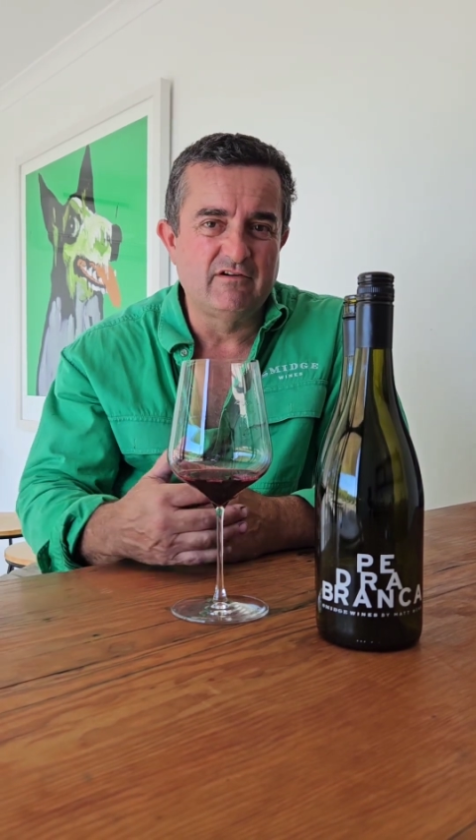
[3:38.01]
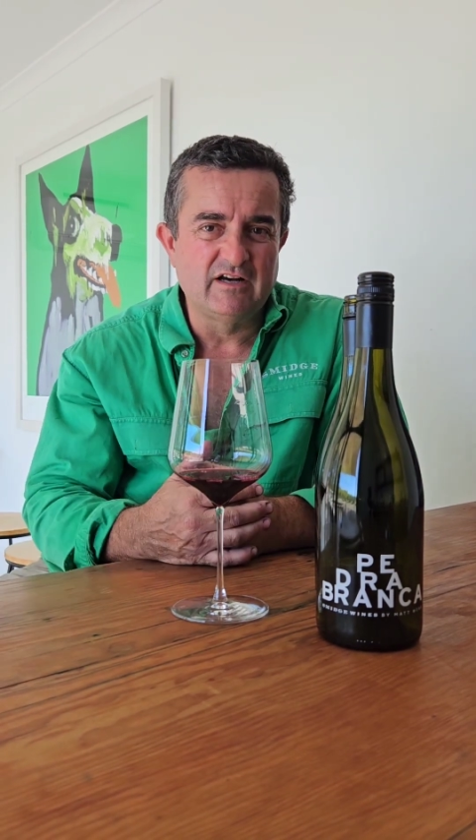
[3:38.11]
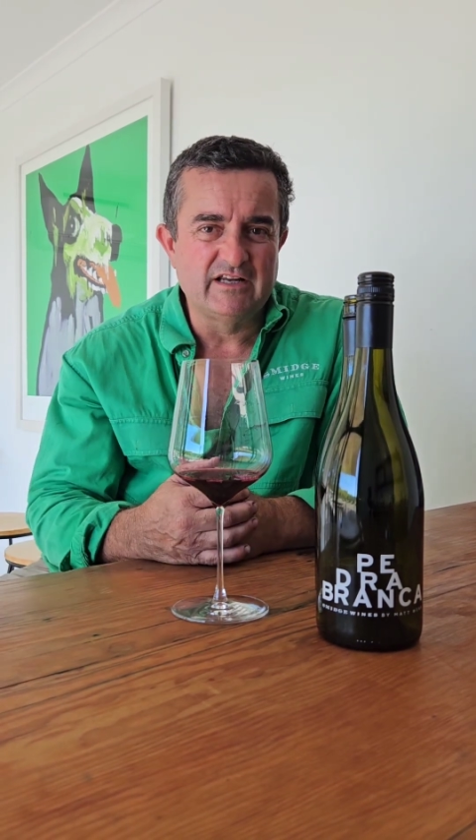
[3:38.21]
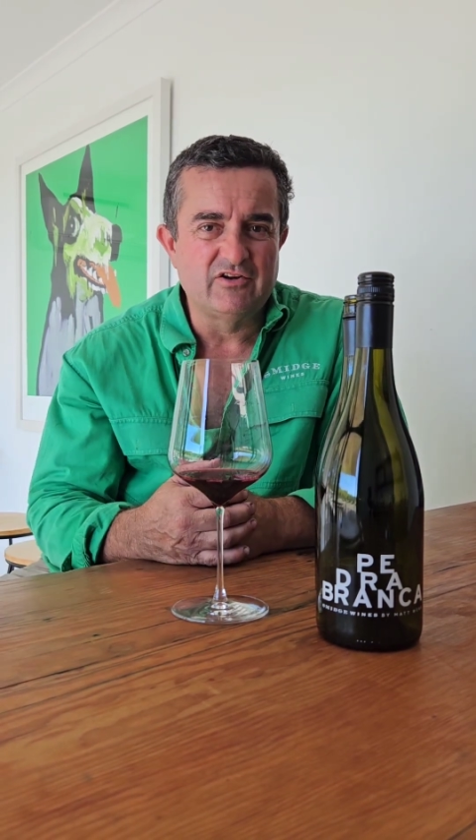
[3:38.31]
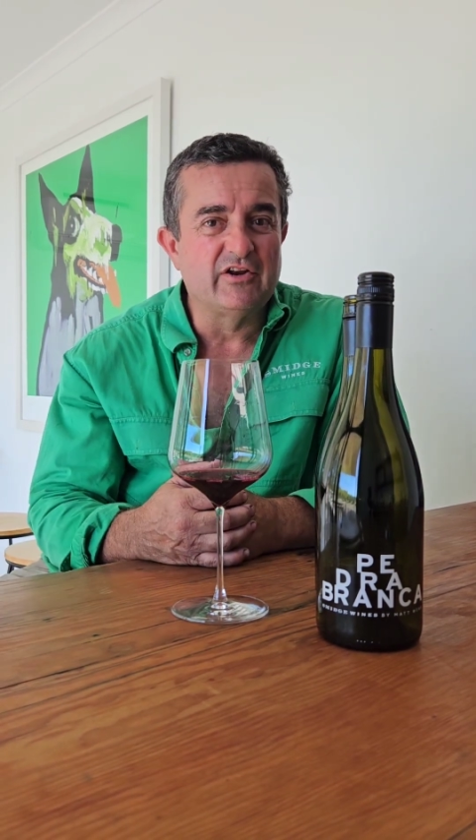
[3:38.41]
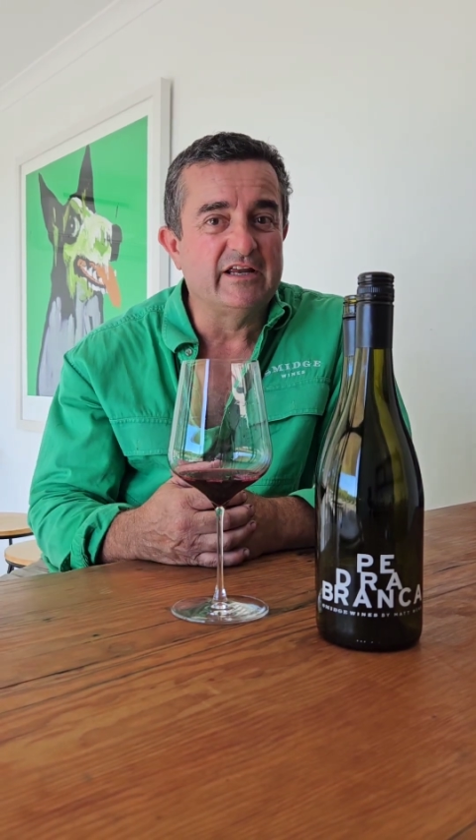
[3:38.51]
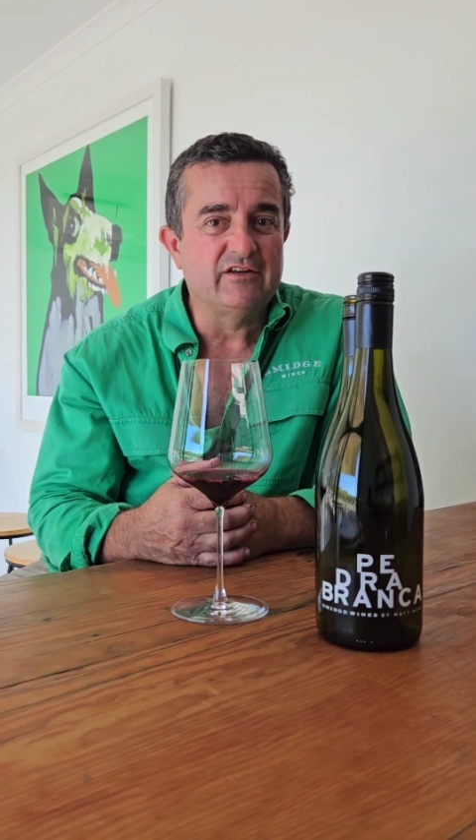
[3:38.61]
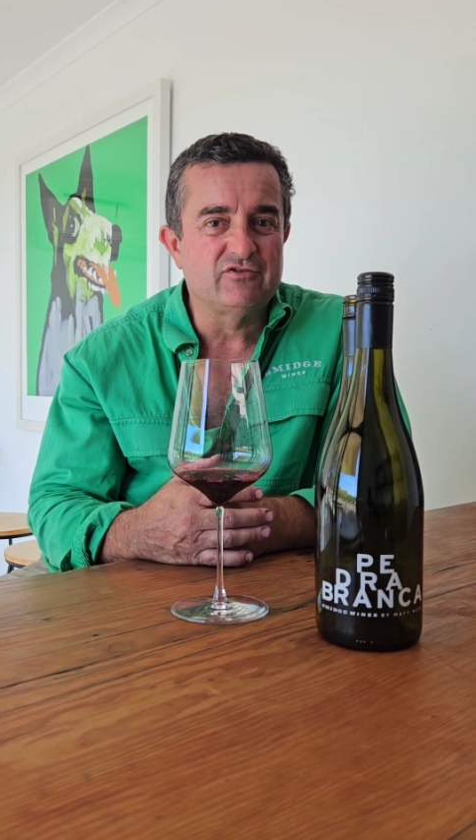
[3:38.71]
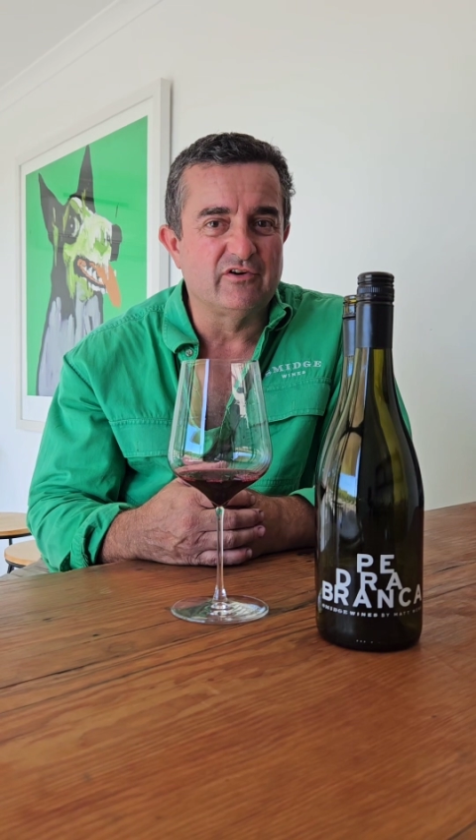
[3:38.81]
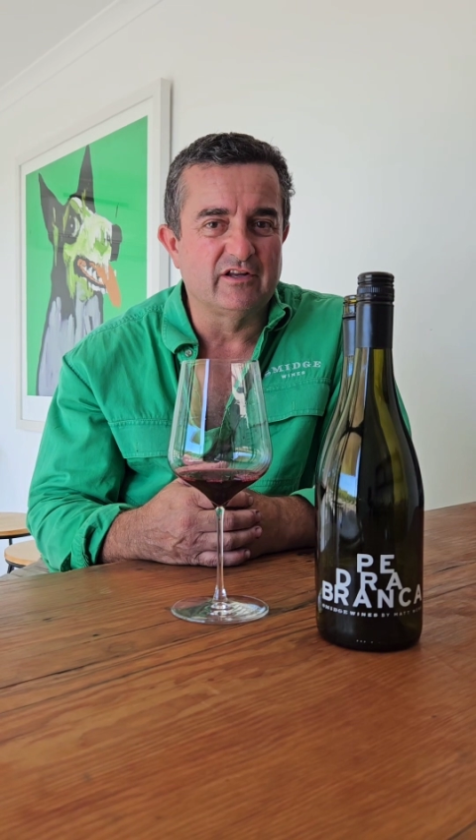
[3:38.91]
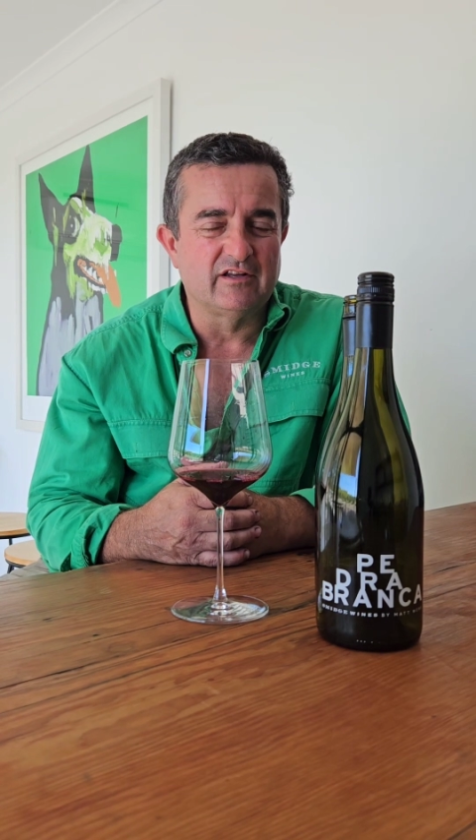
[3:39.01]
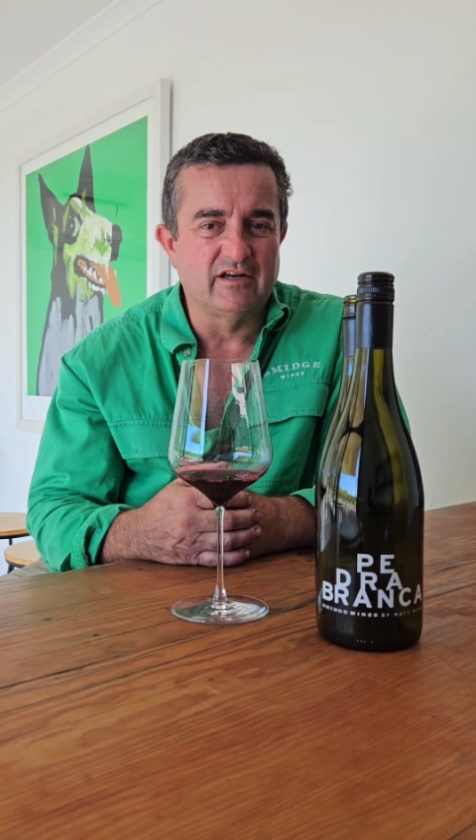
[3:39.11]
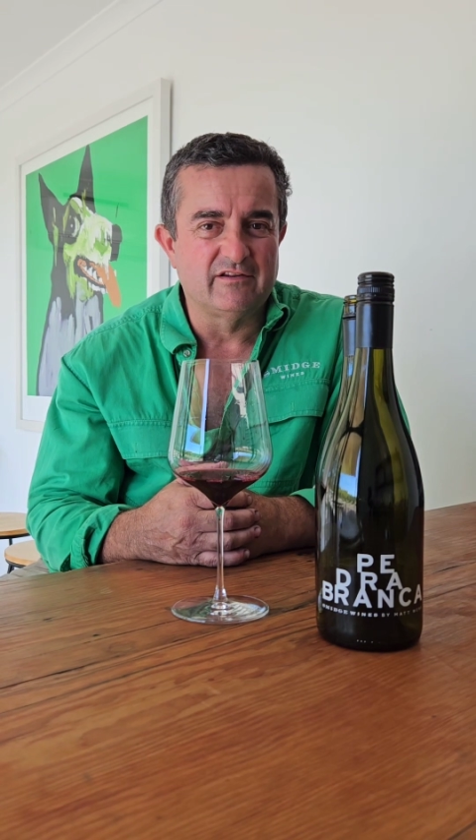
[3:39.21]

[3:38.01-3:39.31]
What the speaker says: really unique during